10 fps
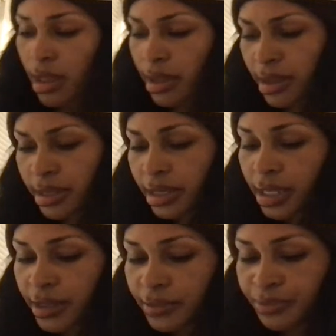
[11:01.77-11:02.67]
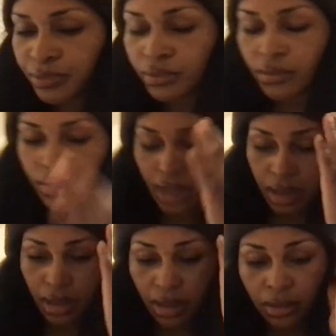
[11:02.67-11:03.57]
And,
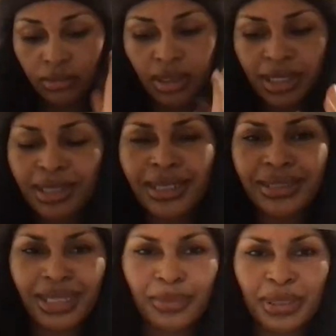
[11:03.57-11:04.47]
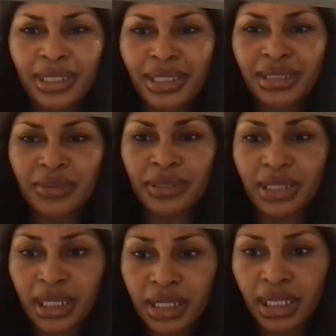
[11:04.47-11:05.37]
he gets up and he doesn't even
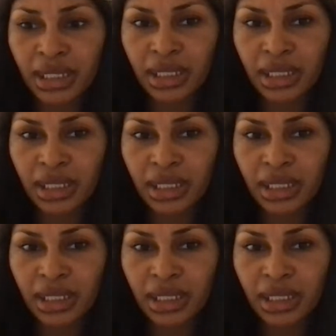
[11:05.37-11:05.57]
say nothing.